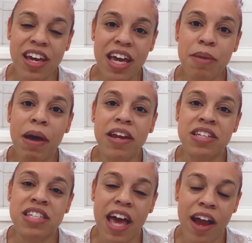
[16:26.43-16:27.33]
He made a
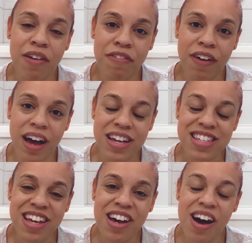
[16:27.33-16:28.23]
sacrifice,
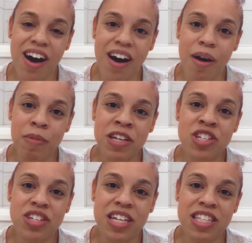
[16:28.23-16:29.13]

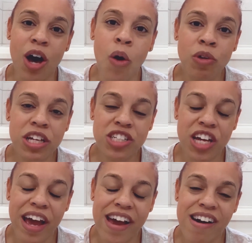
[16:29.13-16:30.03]
his only
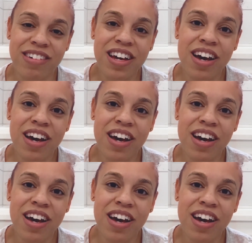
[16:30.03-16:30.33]
child,